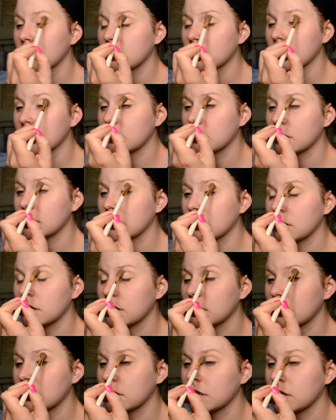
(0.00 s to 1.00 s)

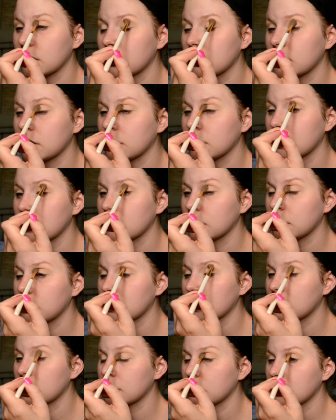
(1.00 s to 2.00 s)

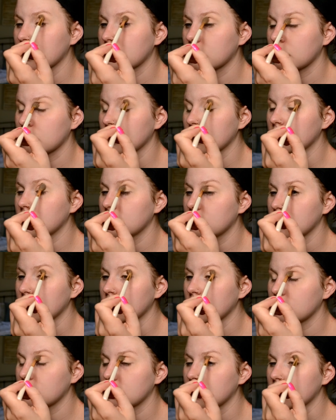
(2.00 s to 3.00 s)

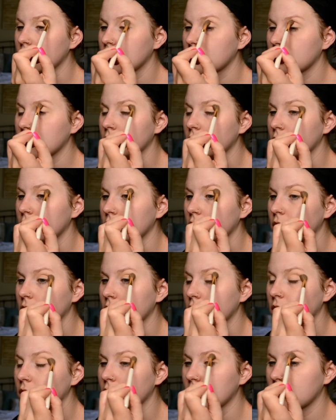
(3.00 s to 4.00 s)

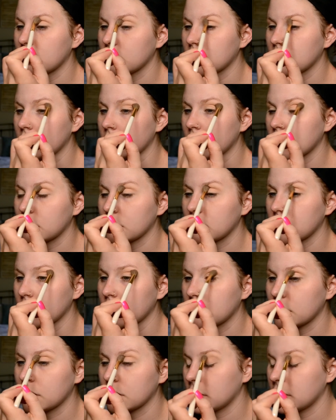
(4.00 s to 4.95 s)
Nothing is said.